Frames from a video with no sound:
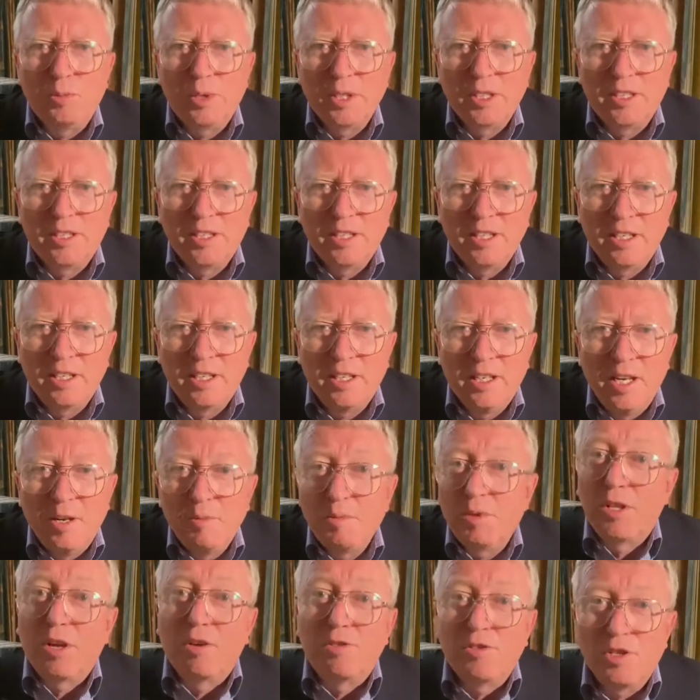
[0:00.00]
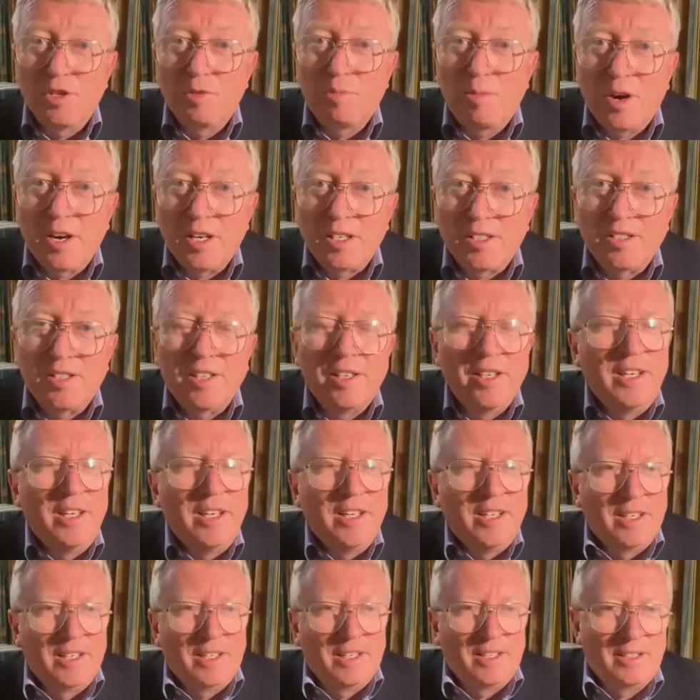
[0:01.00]
But those are the breaks,
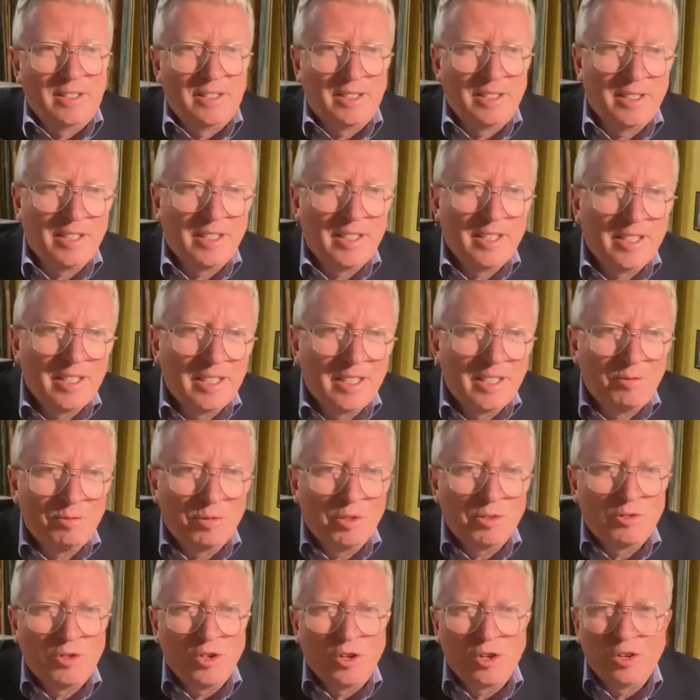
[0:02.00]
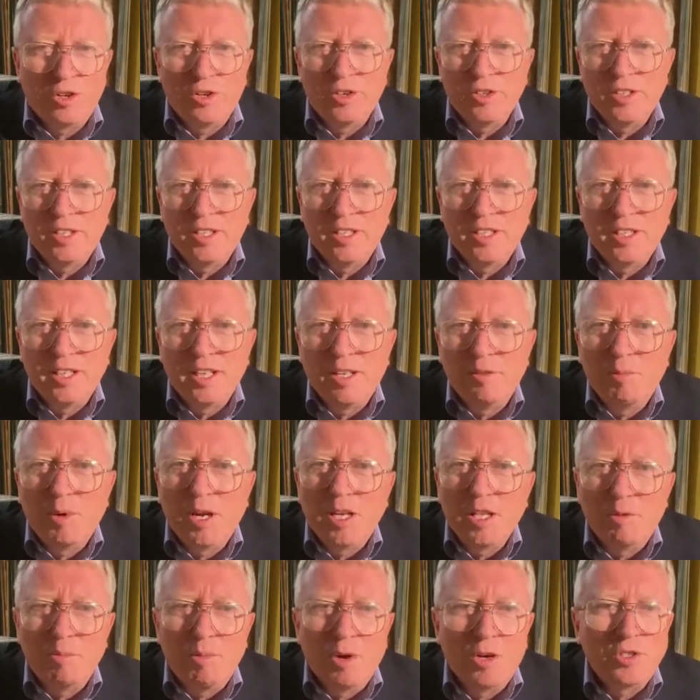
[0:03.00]
and we've got on and
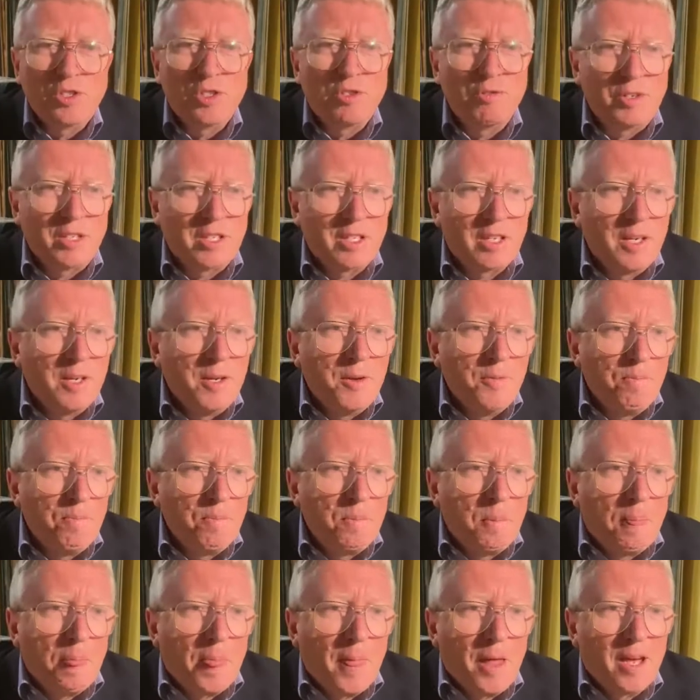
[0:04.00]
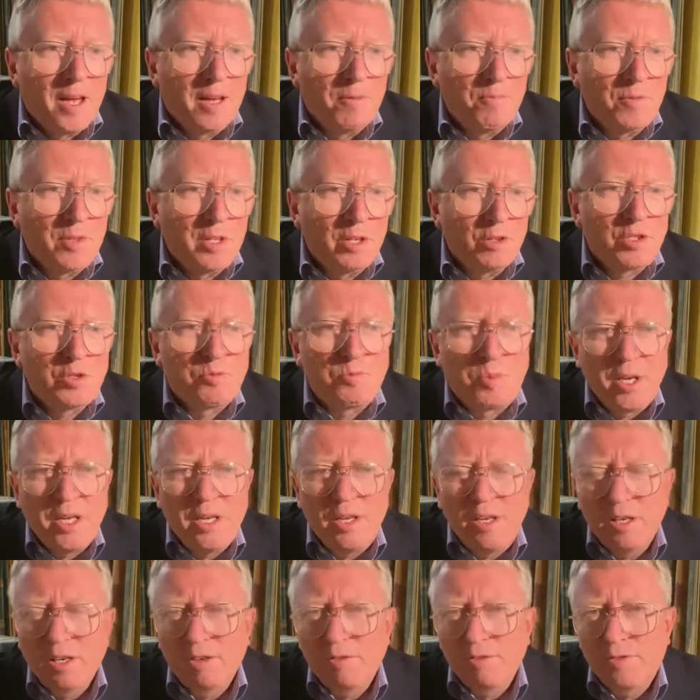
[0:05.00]
made the most of it. Look,
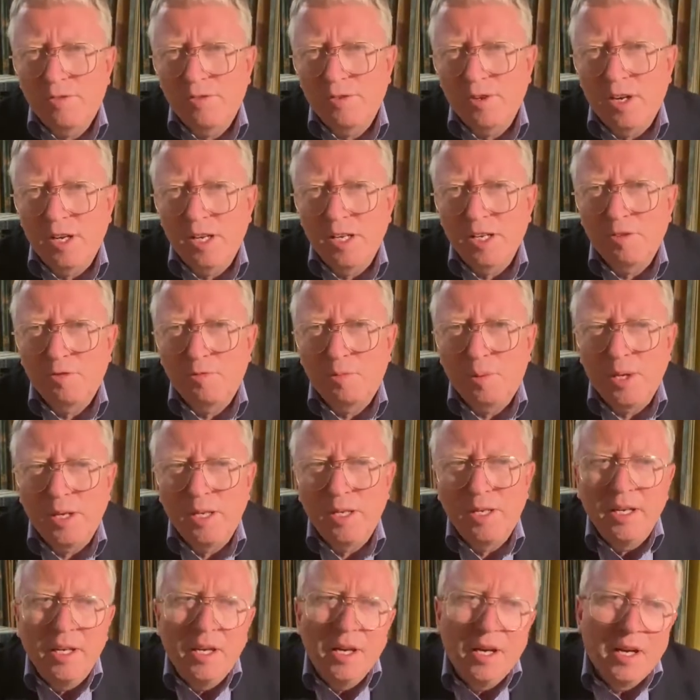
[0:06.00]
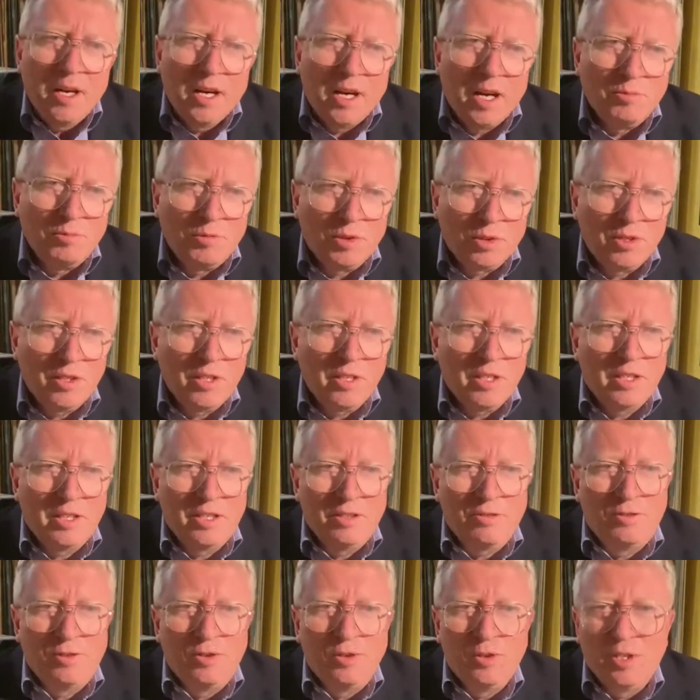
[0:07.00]
speaking of IFP, I'm not going to
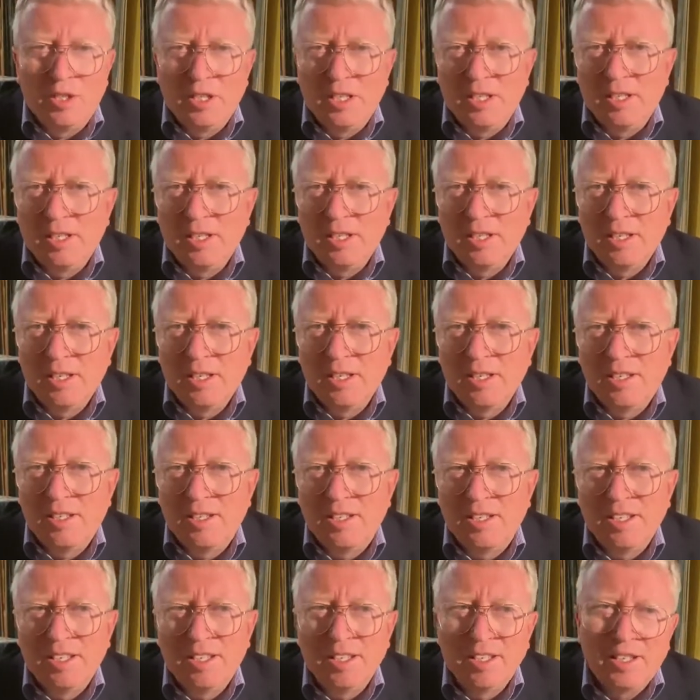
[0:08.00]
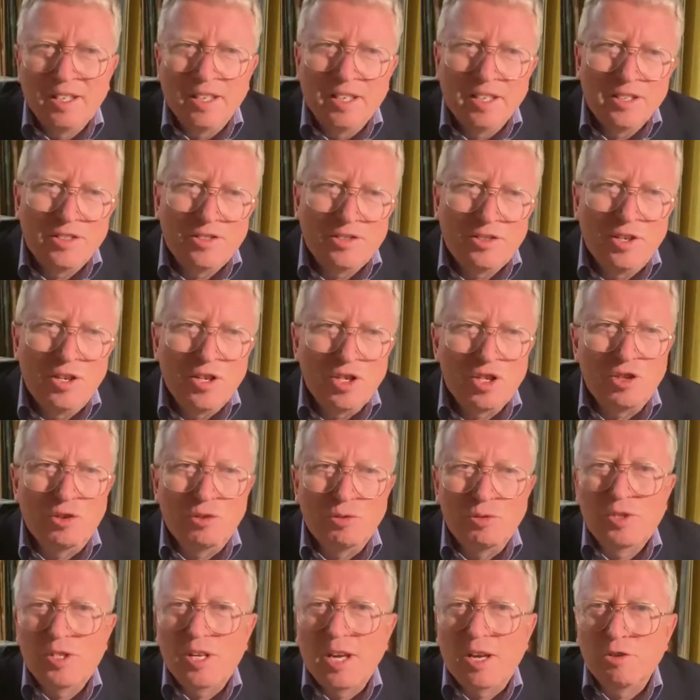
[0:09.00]
give you the
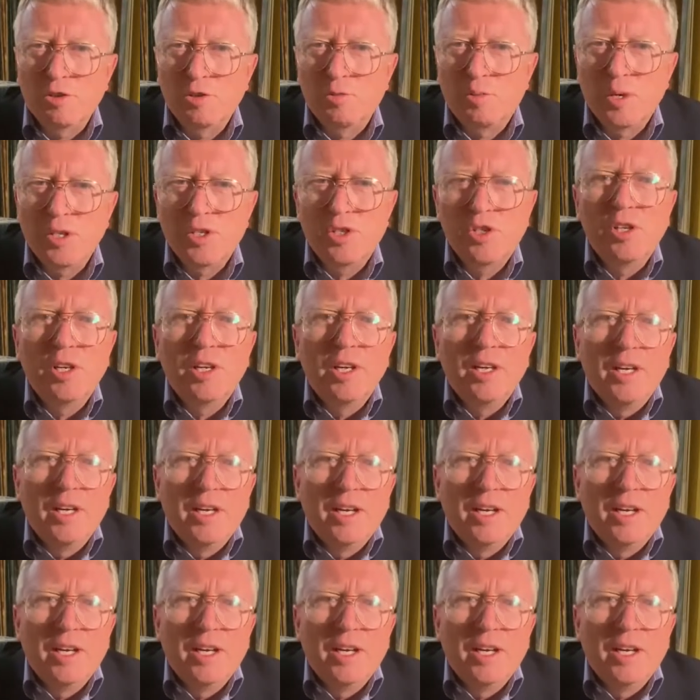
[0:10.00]
traditional sales pitch.